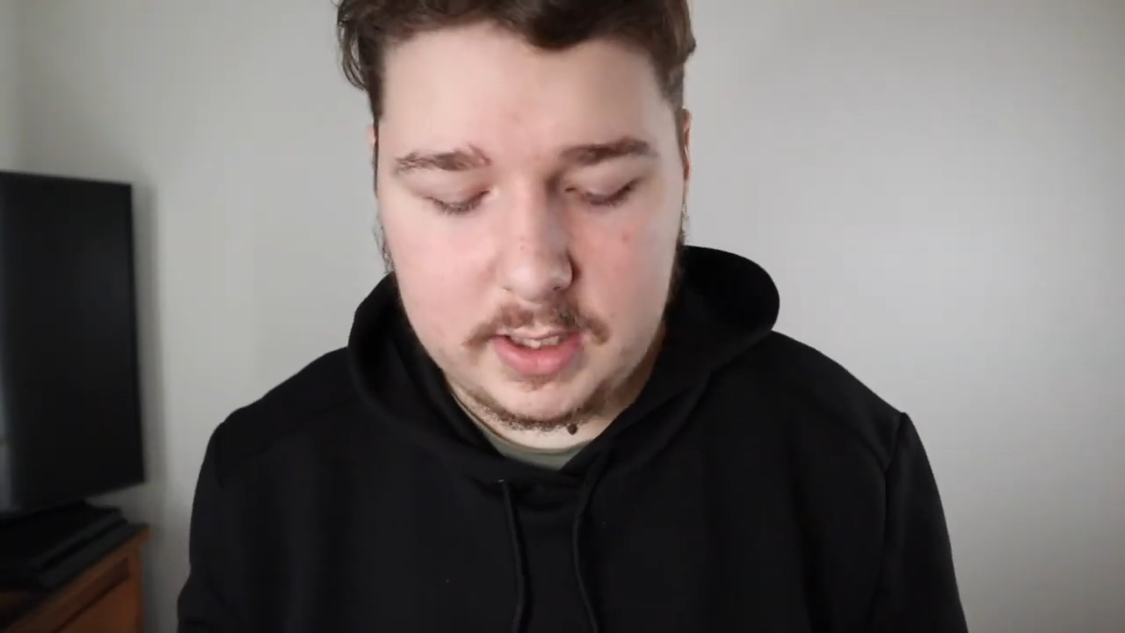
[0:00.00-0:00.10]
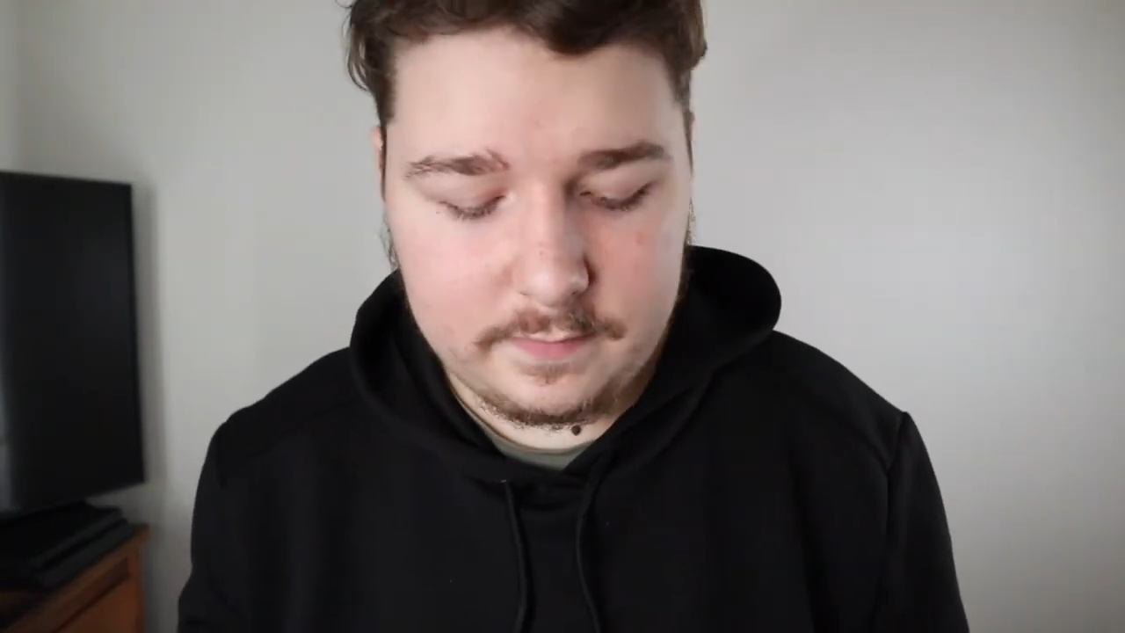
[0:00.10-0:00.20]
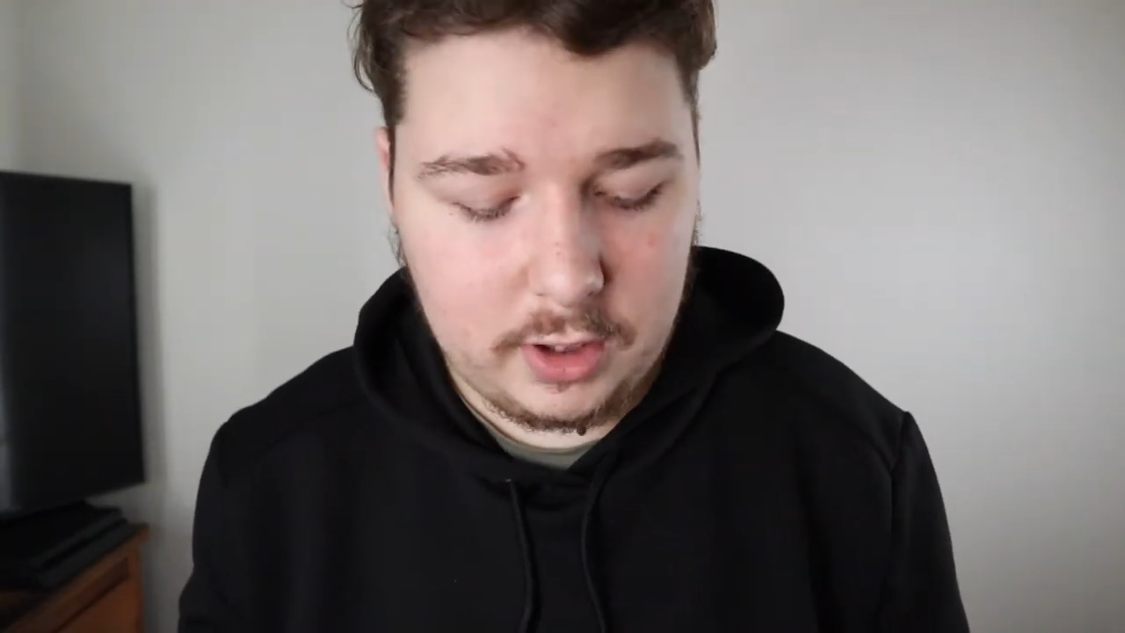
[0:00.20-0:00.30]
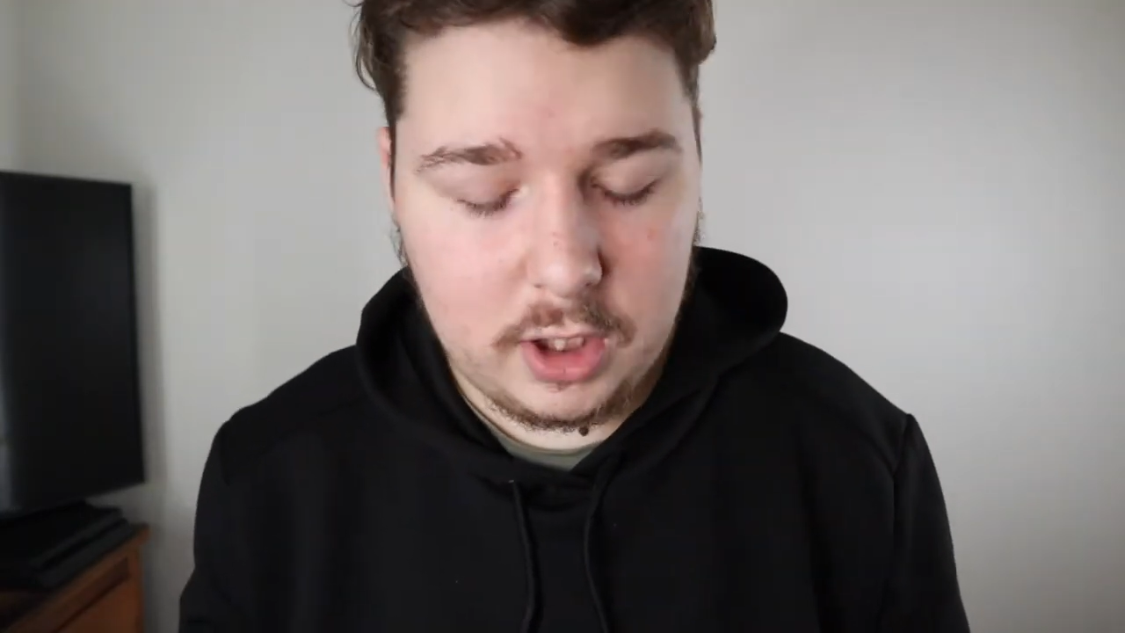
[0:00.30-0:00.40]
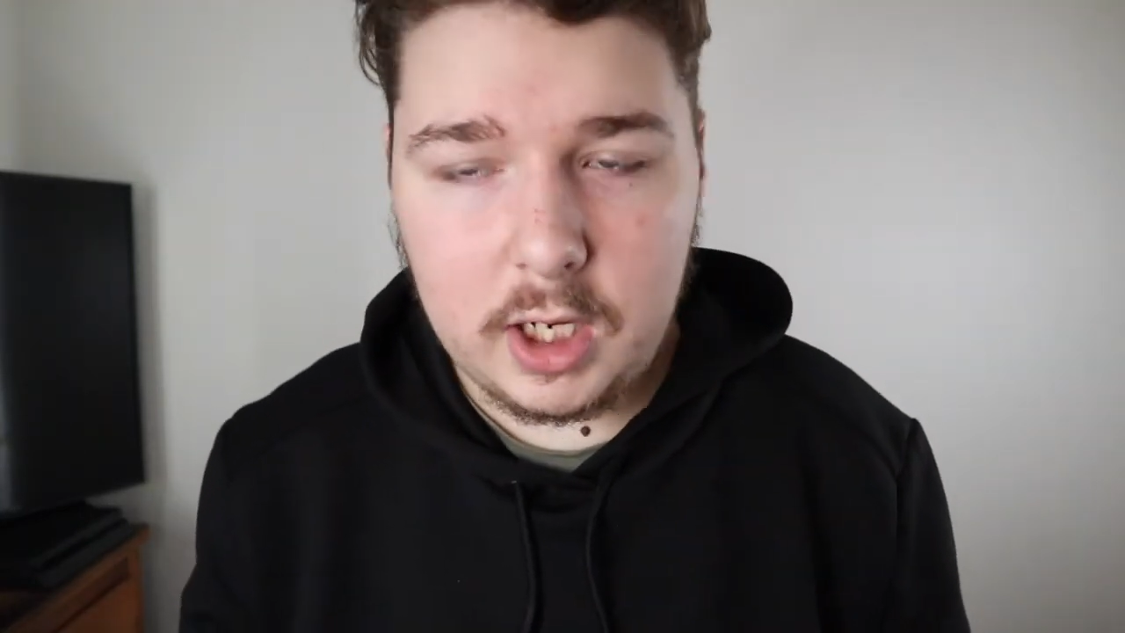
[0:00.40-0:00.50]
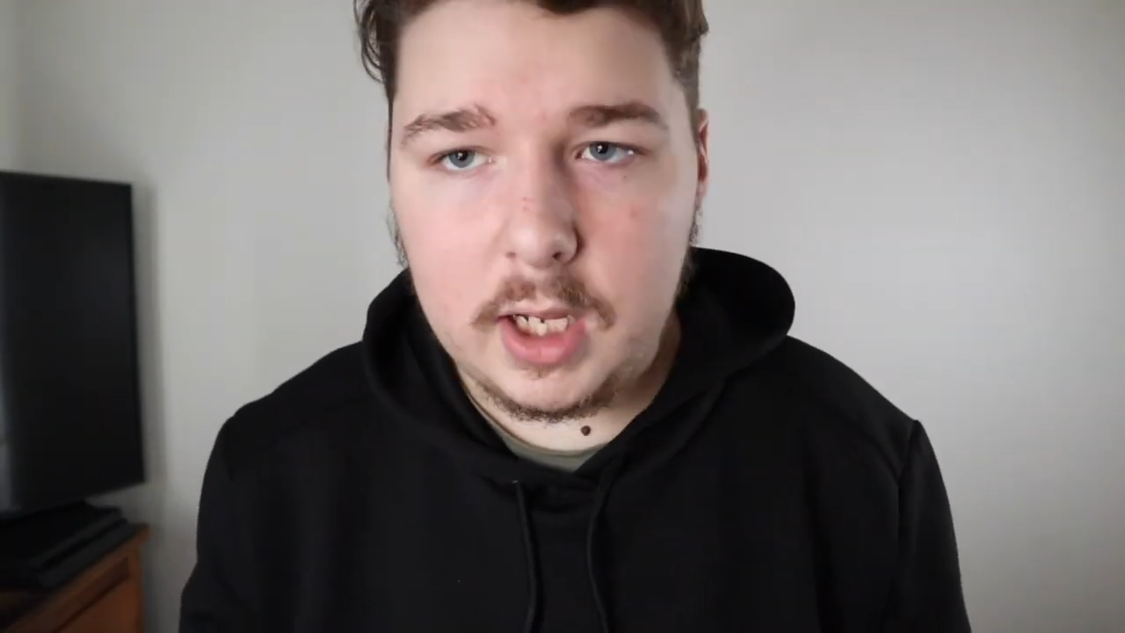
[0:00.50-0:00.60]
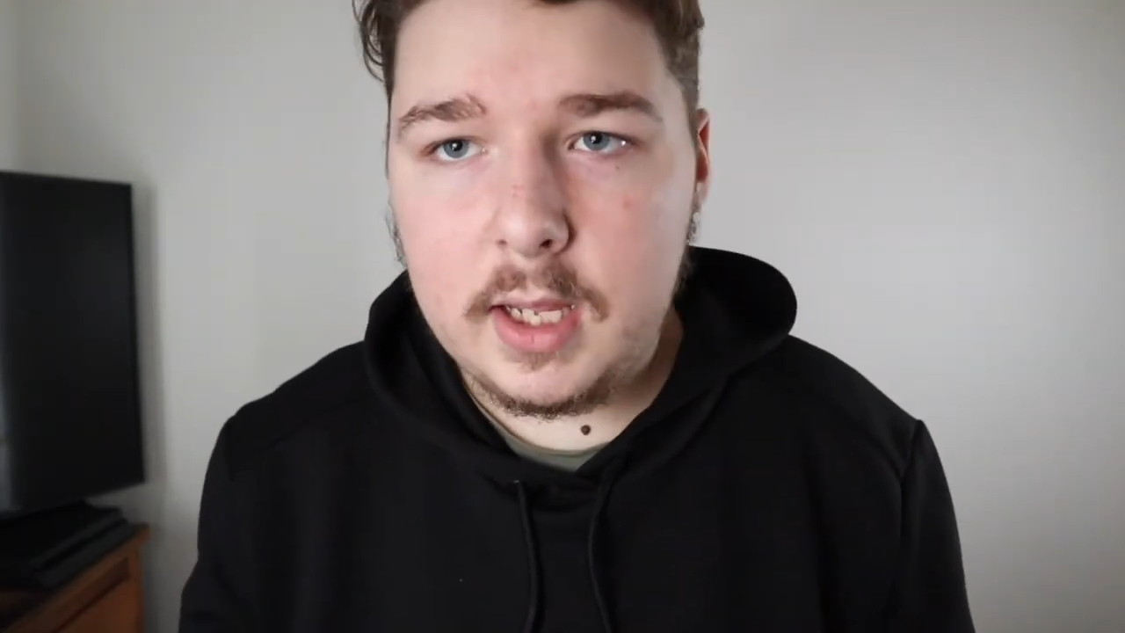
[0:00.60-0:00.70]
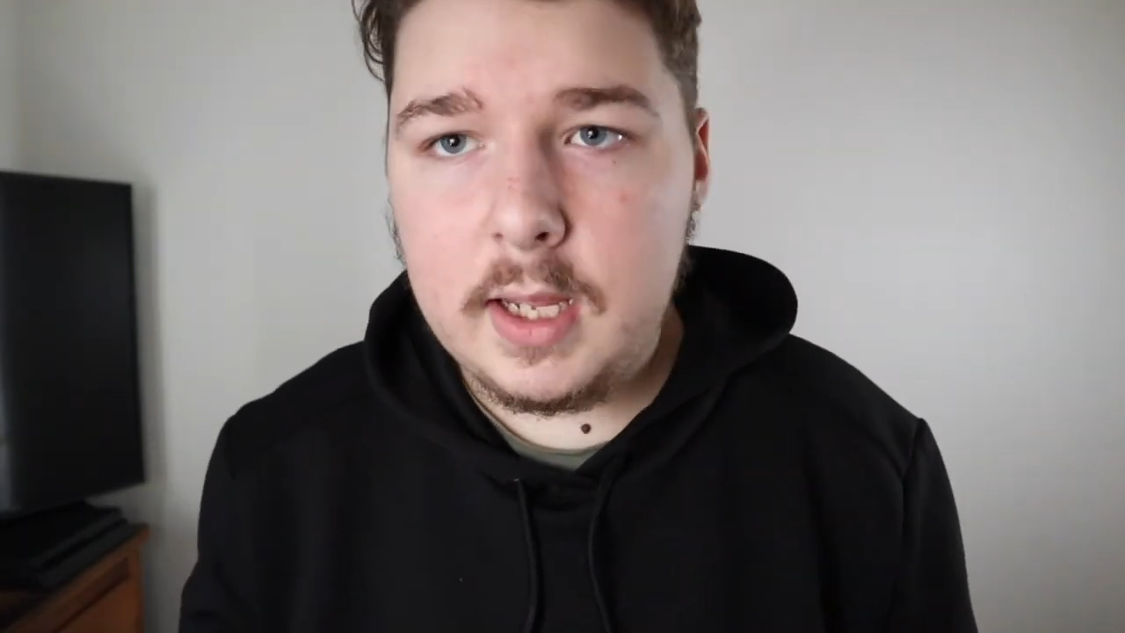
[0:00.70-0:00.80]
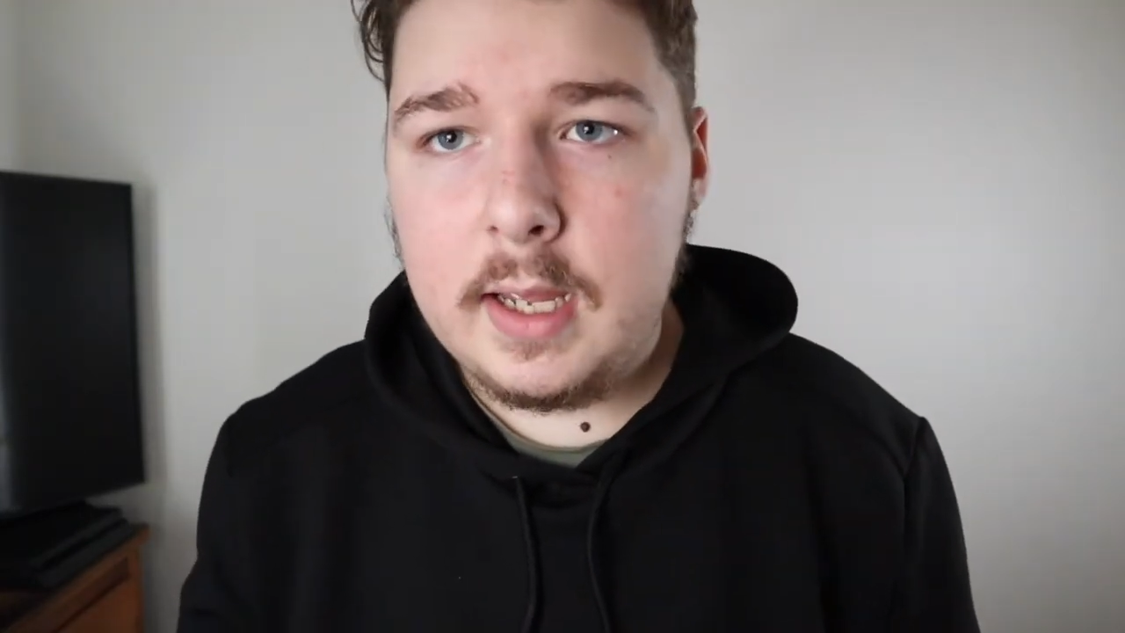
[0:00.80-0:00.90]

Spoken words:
I've got,